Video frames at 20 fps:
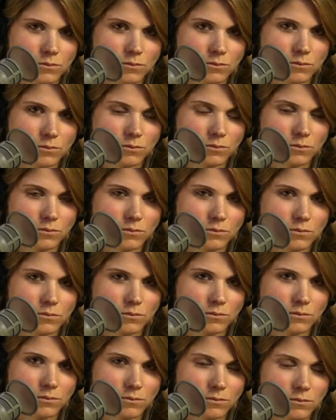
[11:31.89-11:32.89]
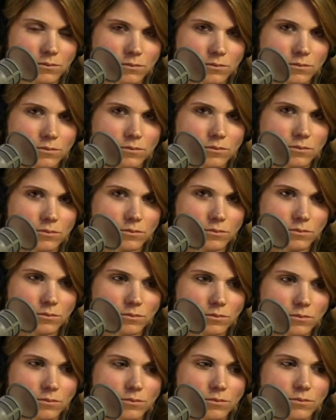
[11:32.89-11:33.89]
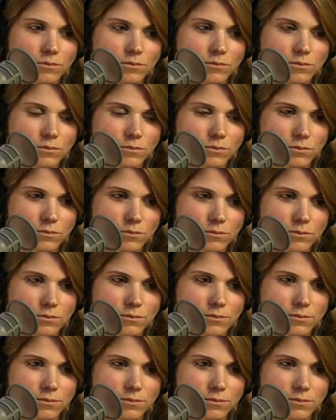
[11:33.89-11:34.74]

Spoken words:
No words are spoken by the person on screen.